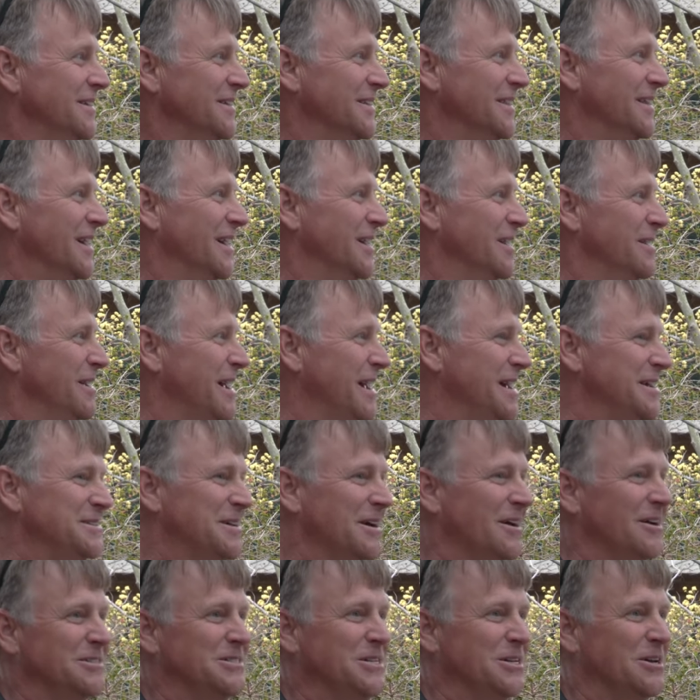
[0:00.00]
The
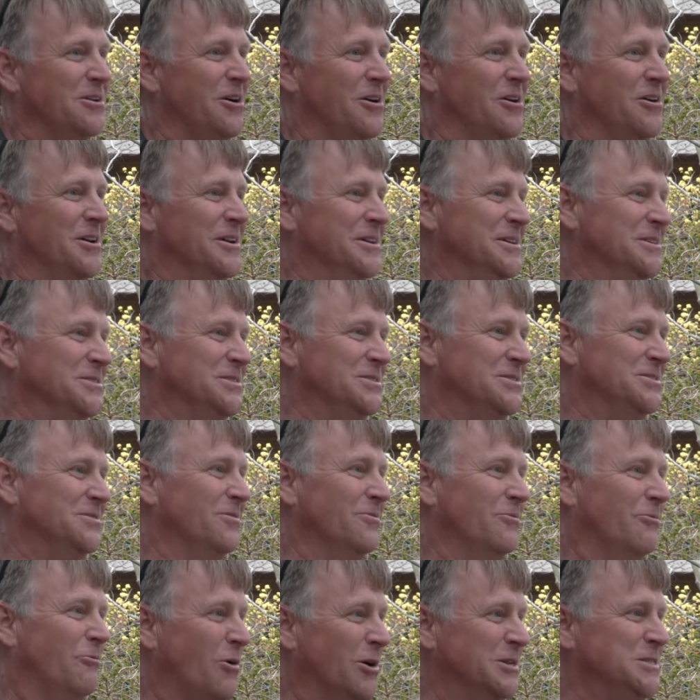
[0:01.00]
Aextoxicon is
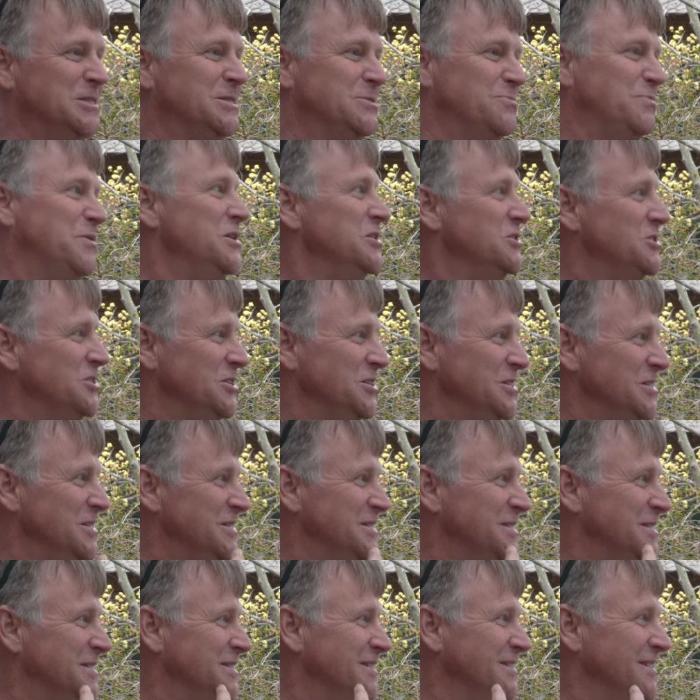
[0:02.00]
one
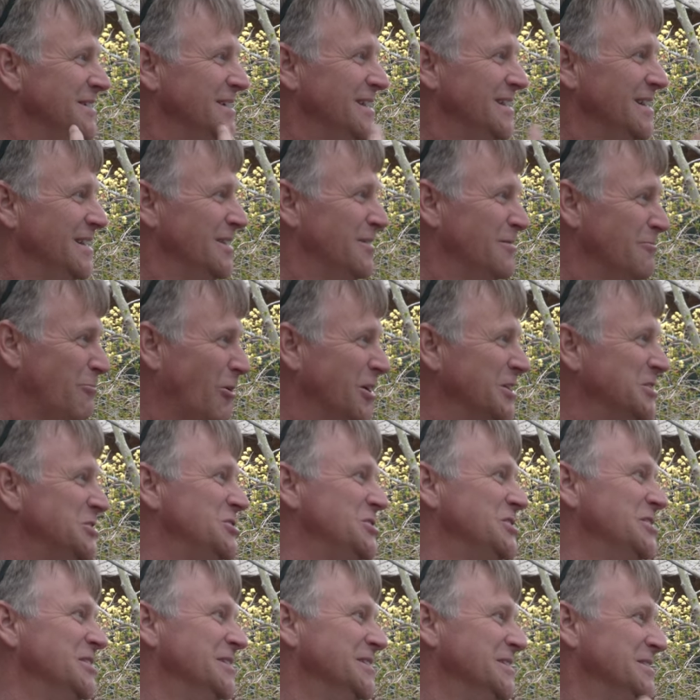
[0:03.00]
species, one
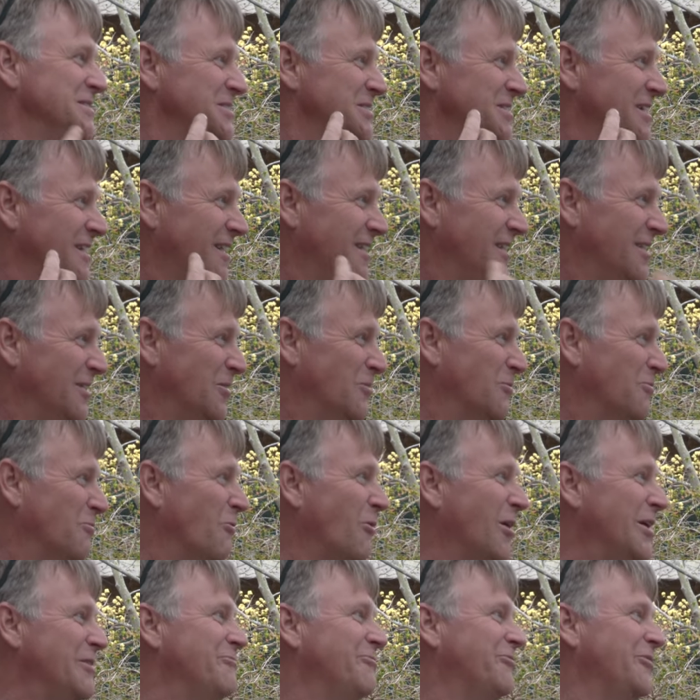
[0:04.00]
genus,
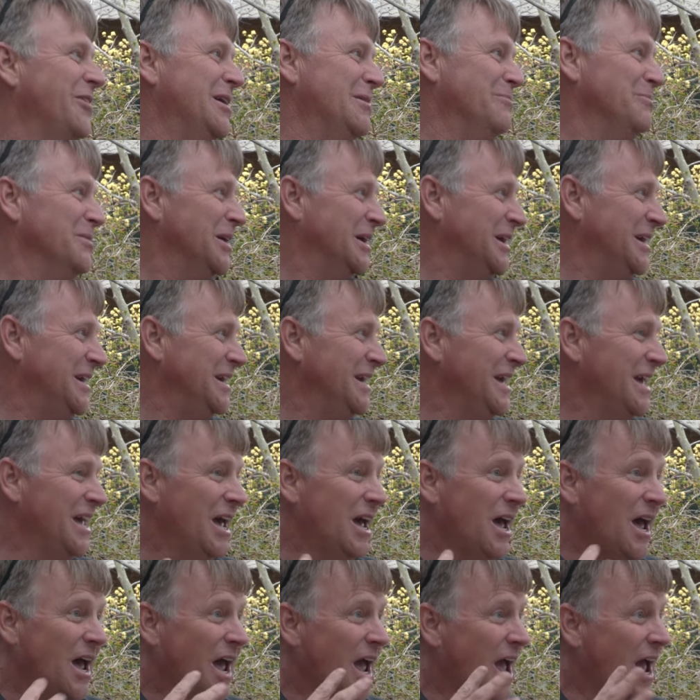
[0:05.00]
one family.
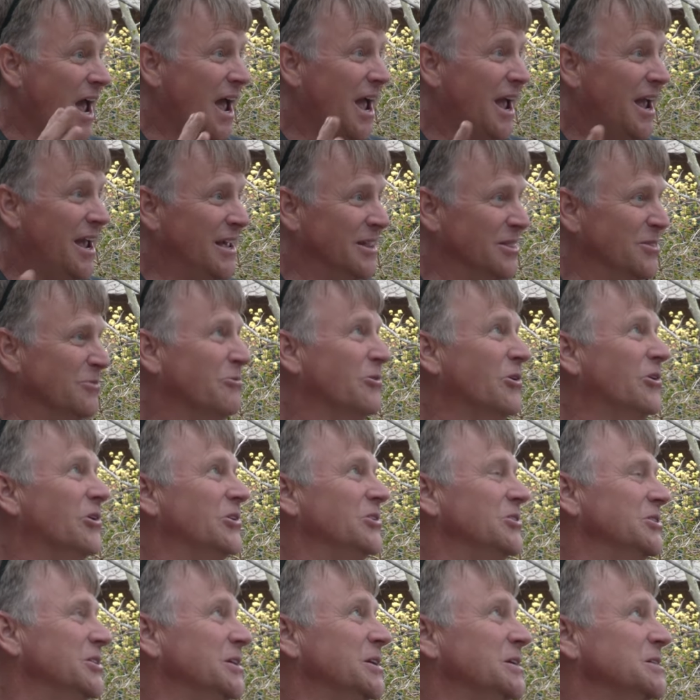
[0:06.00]
Sure. In the
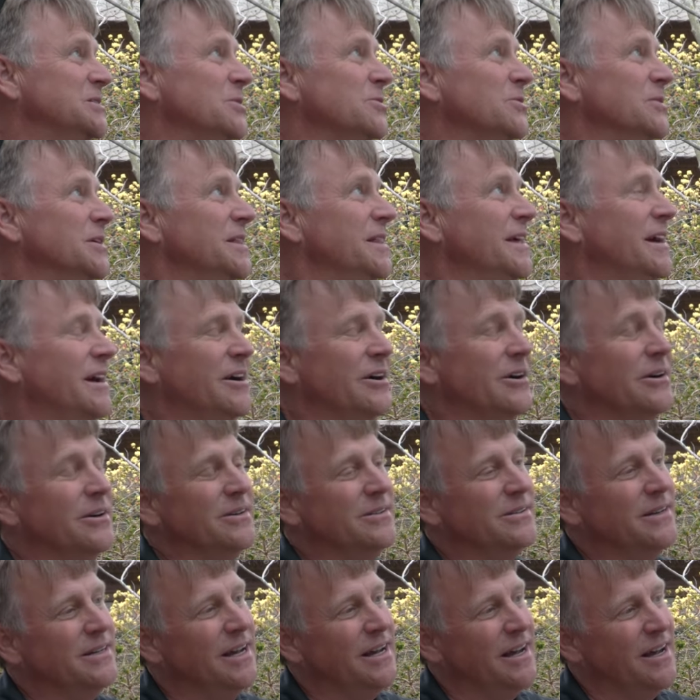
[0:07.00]
world, and it's only there.
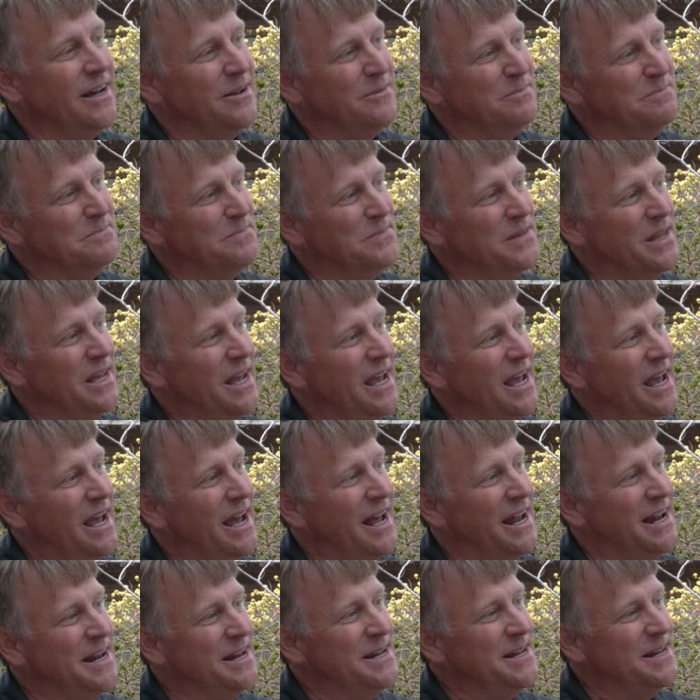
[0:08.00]
Um,
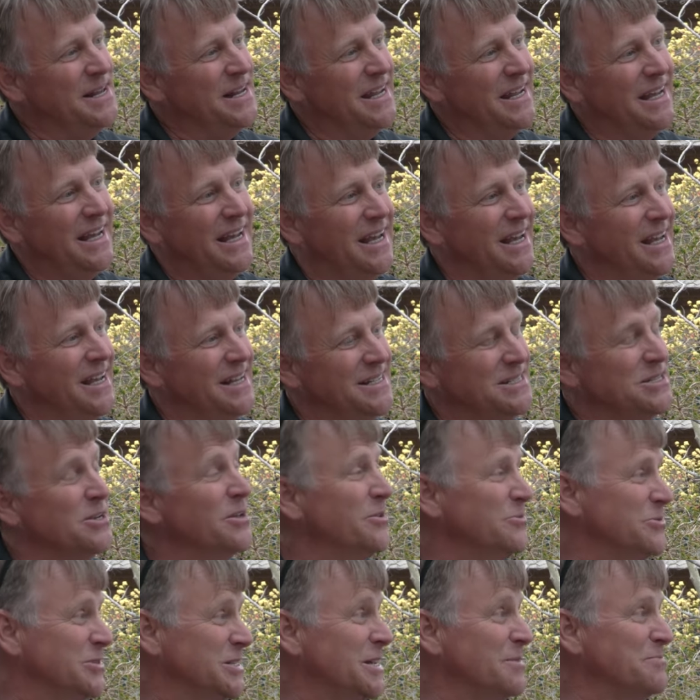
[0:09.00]
and Eh,
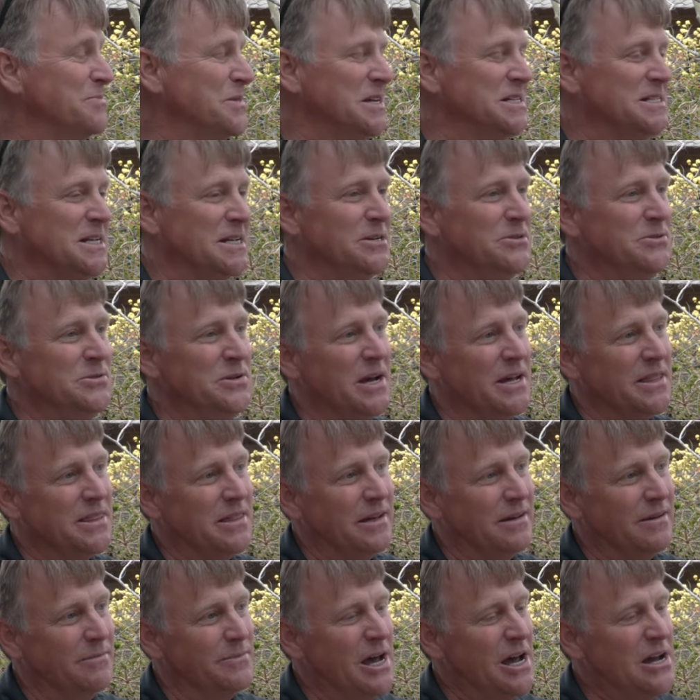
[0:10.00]
so there were some things I knew
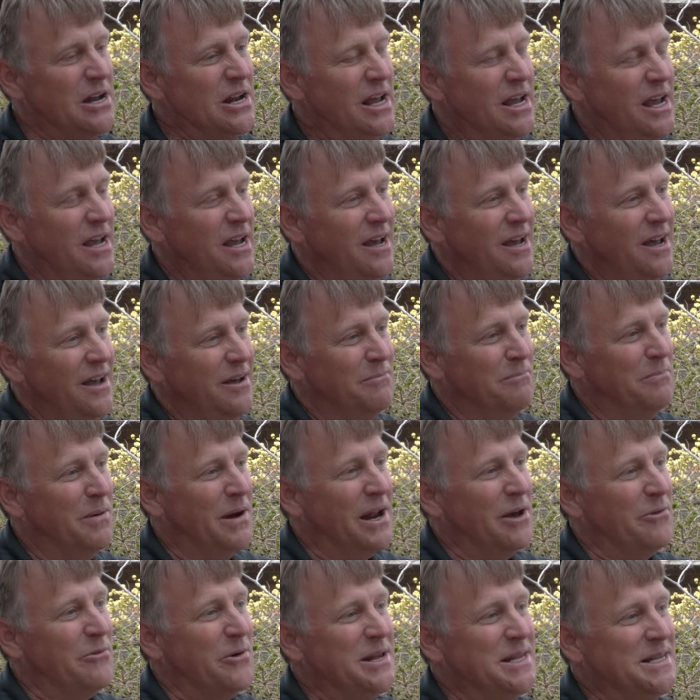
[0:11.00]
nothing about.
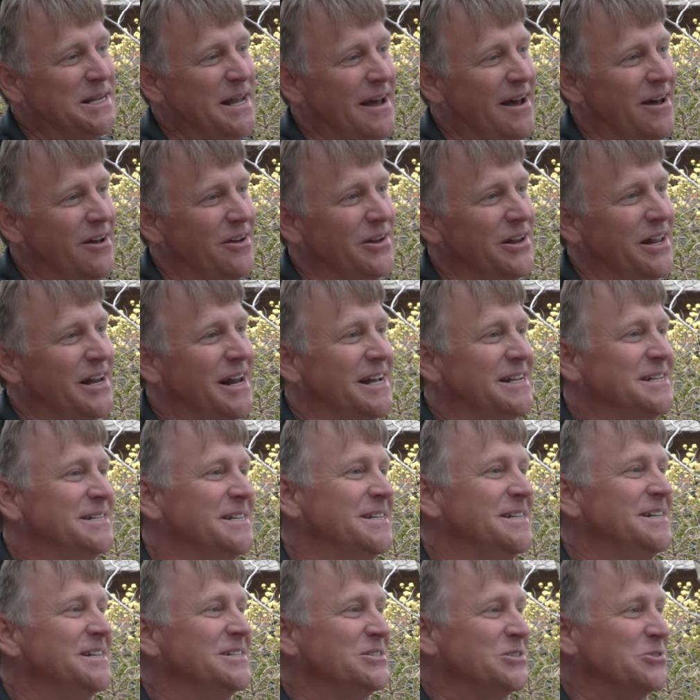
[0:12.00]
But I went down and I
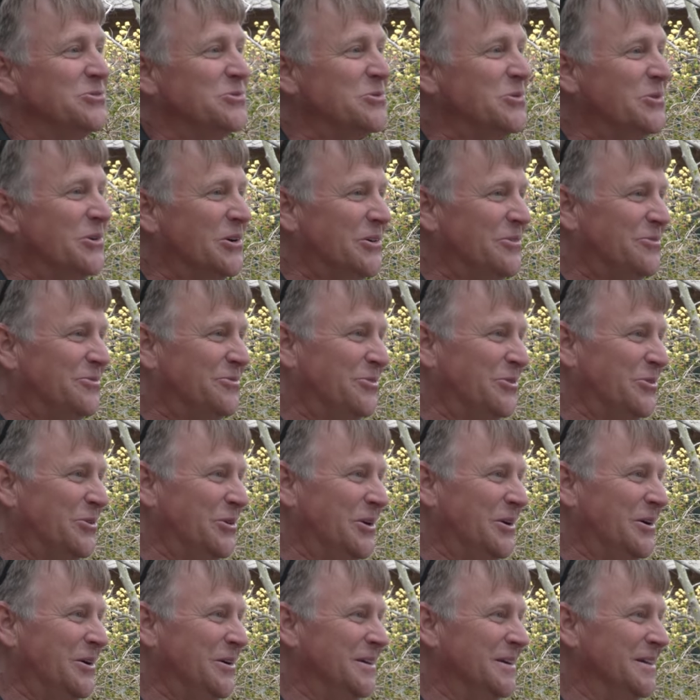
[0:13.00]
did a tour
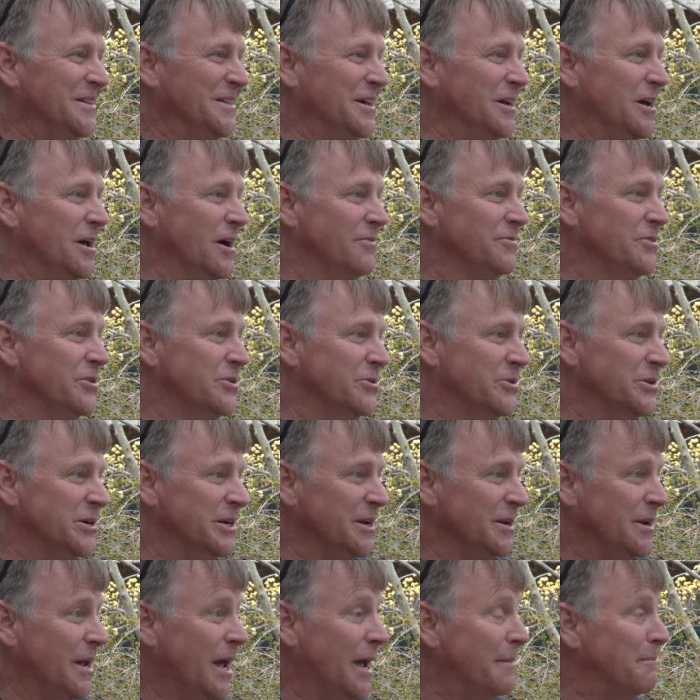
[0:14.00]
for the governor
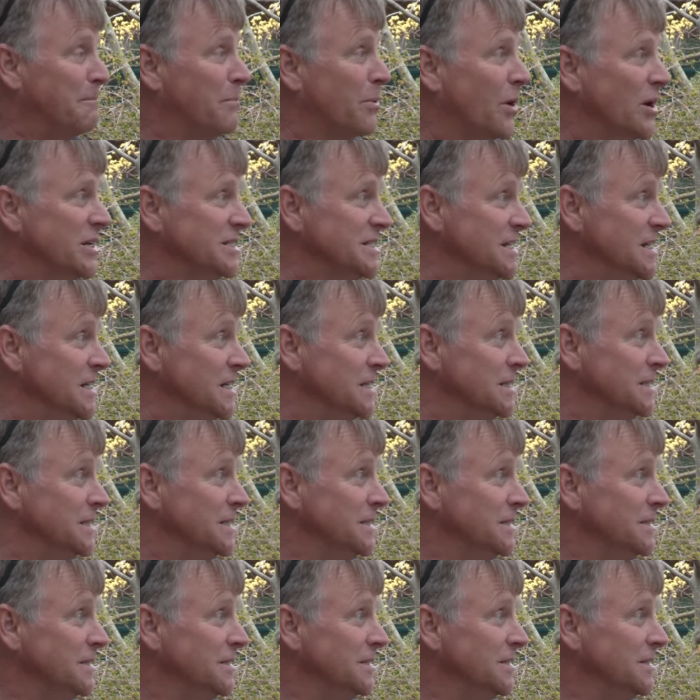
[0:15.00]
and, and president